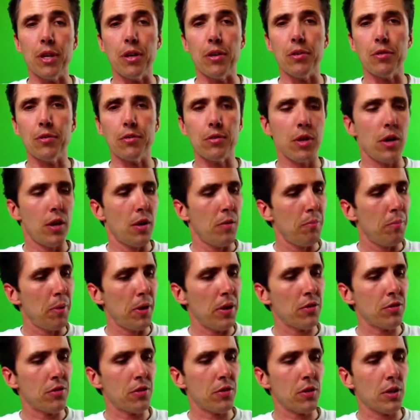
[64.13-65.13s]
is
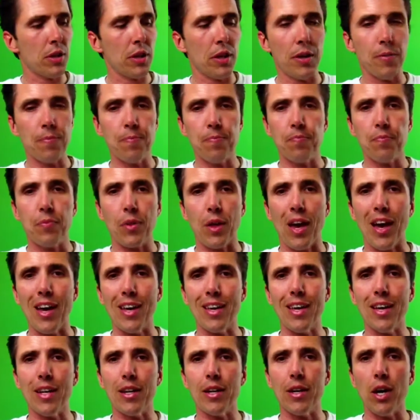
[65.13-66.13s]
basically I
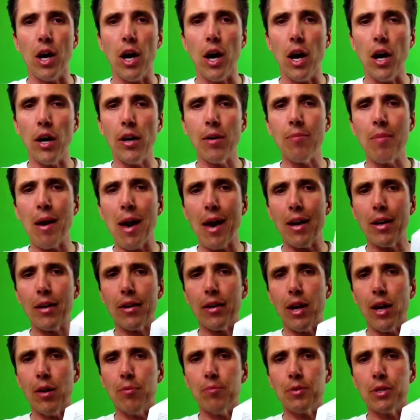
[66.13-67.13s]
get an
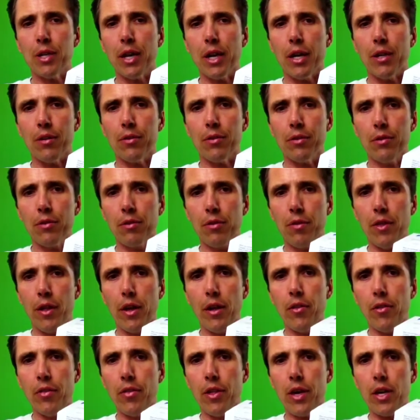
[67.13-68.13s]
automatic update
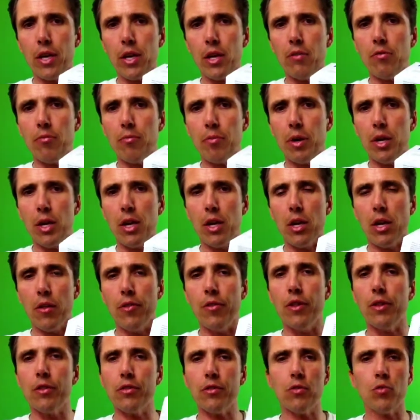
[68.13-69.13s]
that they give me,
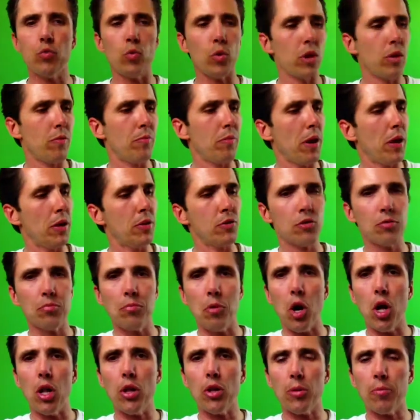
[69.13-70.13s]
and this is one of my
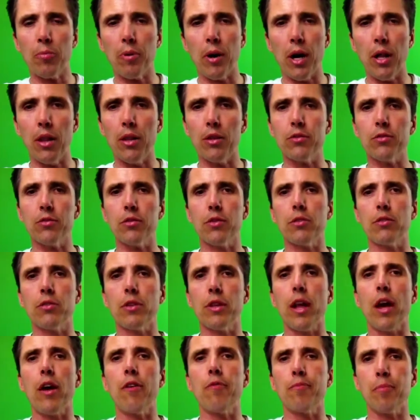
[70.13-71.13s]
smaller policies
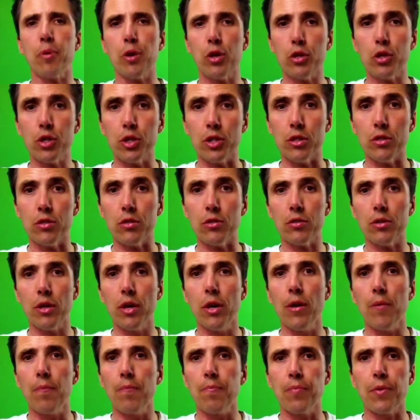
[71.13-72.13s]
that I've purchased
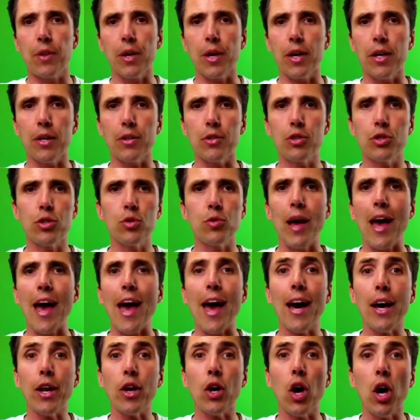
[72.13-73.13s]
uh, to
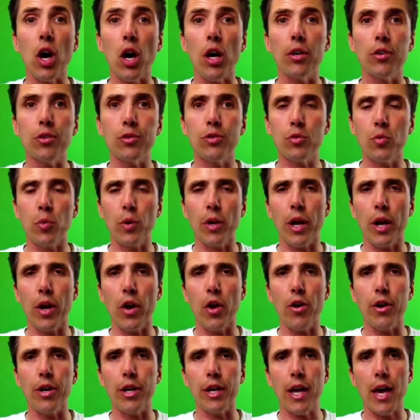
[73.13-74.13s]
add on to what I
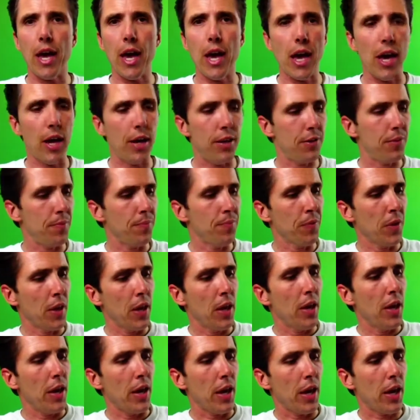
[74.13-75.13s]
already had.
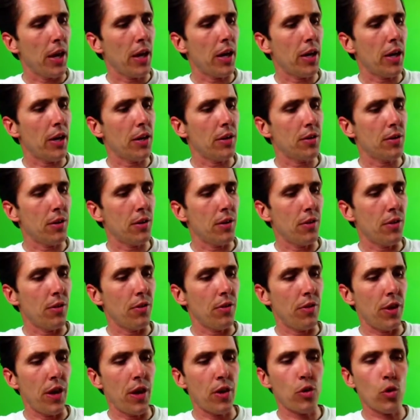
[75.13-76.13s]
And
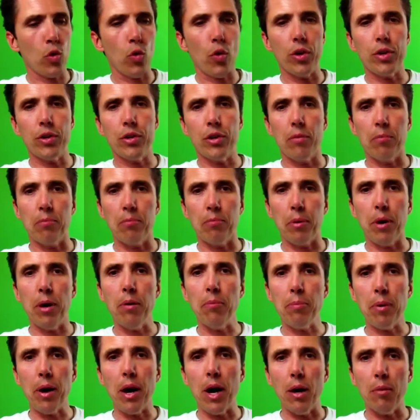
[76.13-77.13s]
they're going to
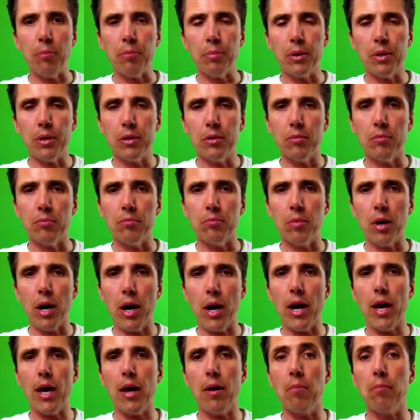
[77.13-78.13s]
bump up
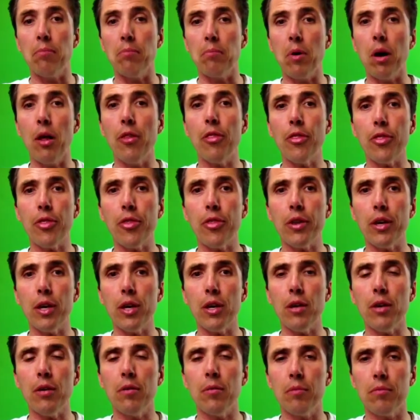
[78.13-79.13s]
my
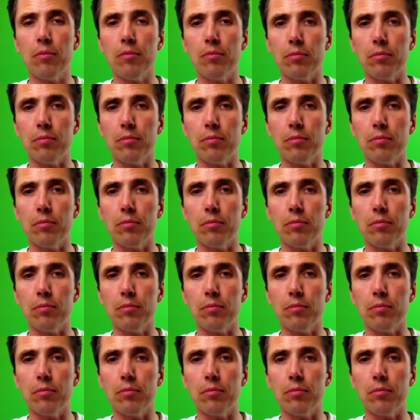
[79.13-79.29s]
monthly